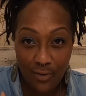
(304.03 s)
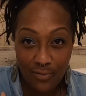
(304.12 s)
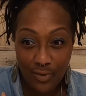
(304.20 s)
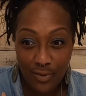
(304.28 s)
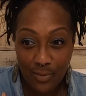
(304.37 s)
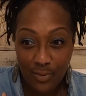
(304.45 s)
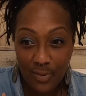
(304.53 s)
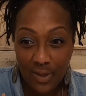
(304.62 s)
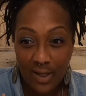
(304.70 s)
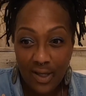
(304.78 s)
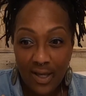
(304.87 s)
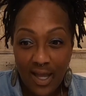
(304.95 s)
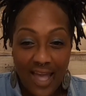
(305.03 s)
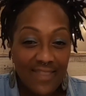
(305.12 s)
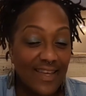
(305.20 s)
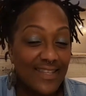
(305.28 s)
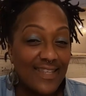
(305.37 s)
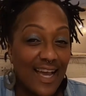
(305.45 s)
room and
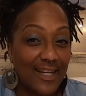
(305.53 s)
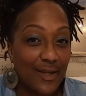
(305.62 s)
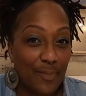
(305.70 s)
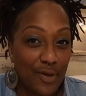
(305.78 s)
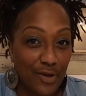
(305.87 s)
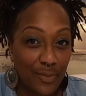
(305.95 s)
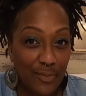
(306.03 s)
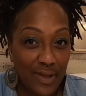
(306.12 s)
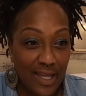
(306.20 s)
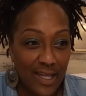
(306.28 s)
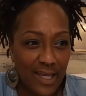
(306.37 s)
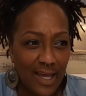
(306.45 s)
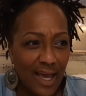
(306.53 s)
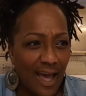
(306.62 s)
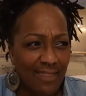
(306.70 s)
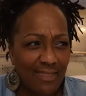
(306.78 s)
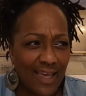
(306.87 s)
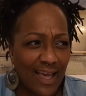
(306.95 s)
they signed up under me, I
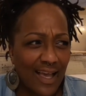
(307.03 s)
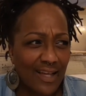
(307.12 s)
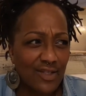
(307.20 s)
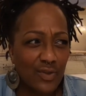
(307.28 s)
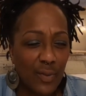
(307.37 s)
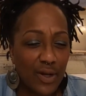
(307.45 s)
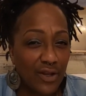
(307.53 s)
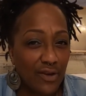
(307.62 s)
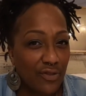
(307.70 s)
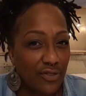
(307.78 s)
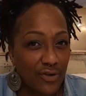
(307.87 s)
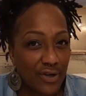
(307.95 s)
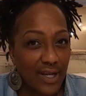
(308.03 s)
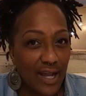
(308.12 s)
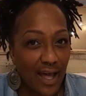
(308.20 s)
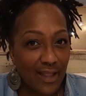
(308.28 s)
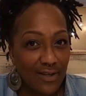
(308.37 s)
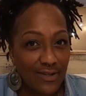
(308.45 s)
think I got $20 or
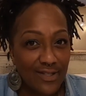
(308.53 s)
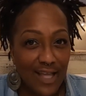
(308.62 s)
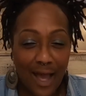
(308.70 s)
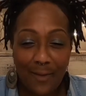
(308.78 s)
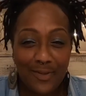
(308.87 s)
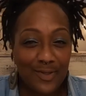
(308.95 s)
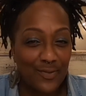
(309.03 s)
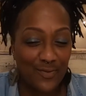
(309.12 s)
$30. I was